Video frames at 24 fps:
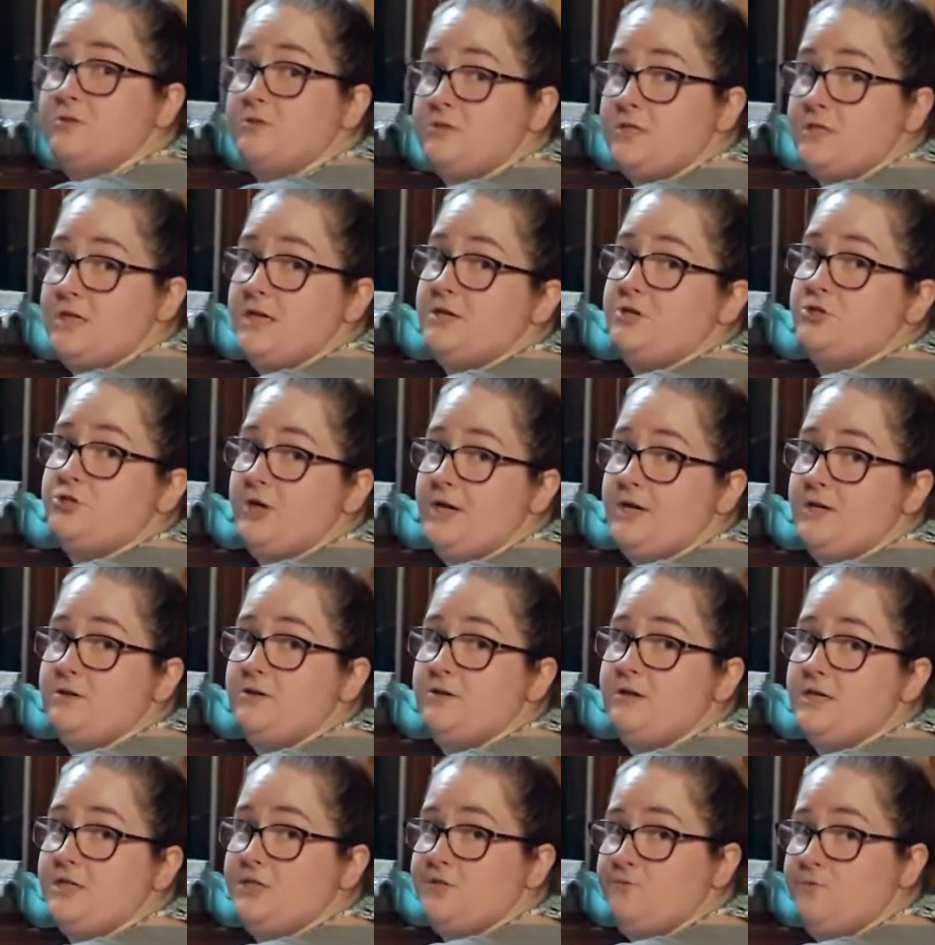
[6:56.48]
sink drainer
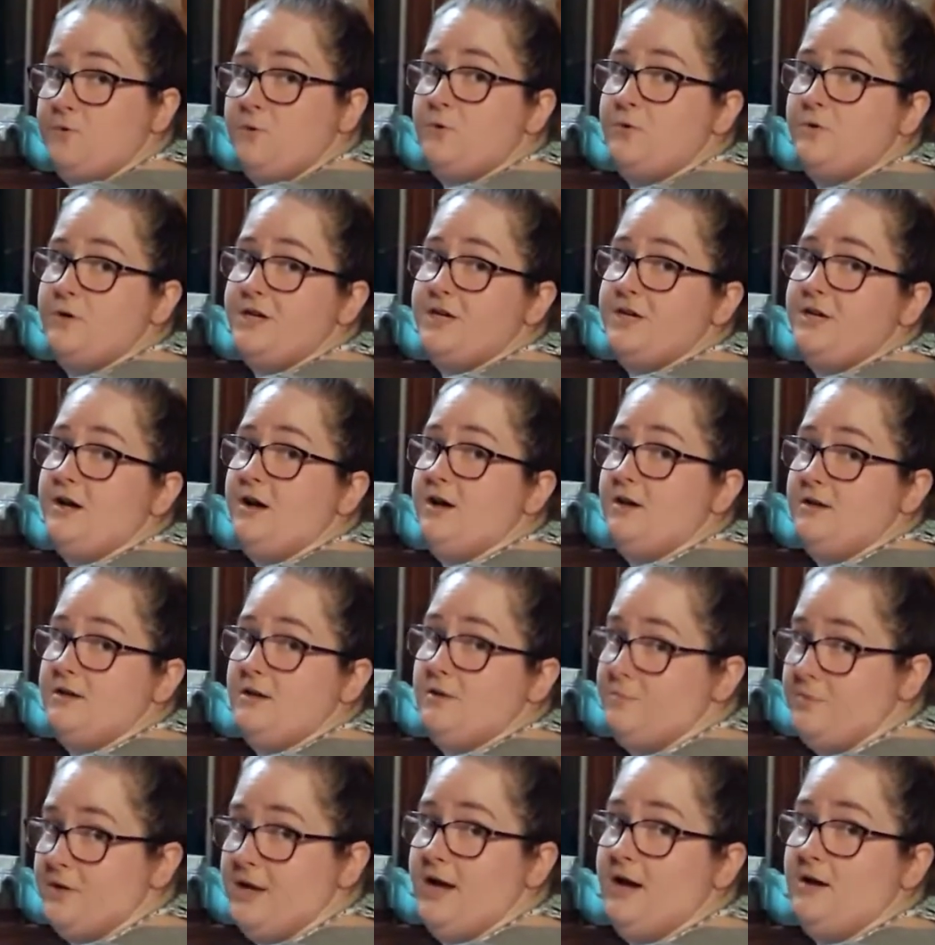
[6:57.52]
gets full and you gotta
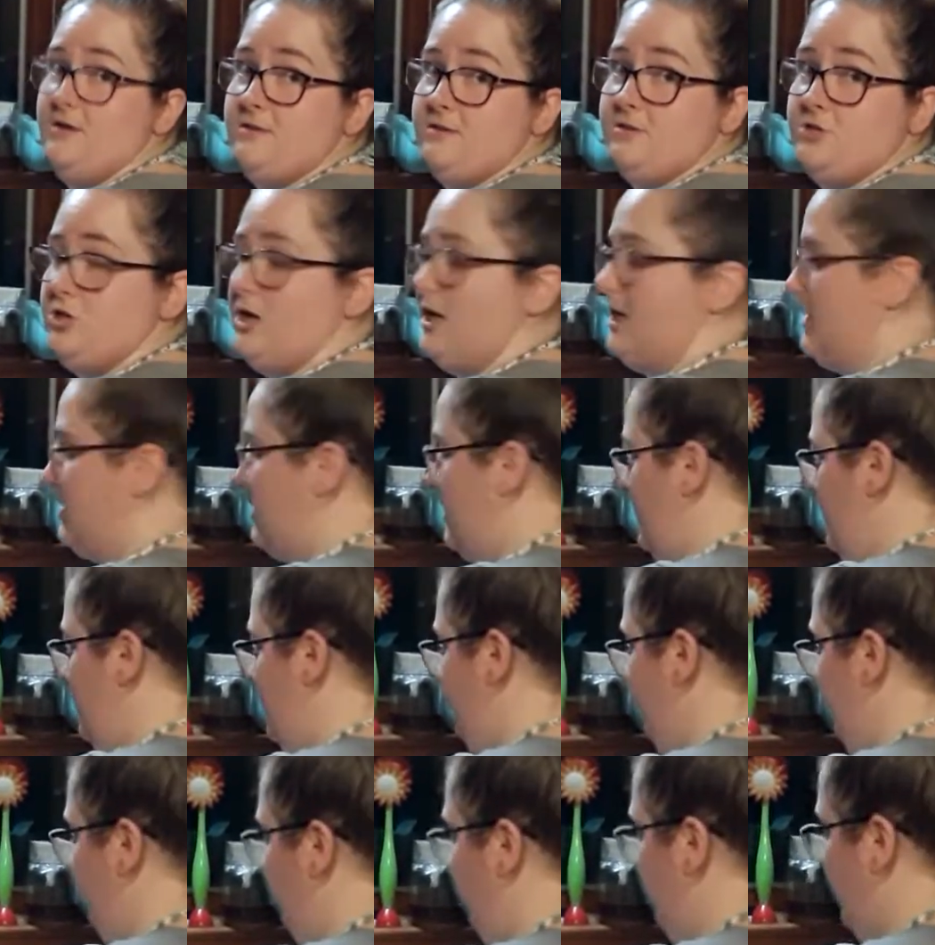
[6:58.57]
dump it out in the trash can?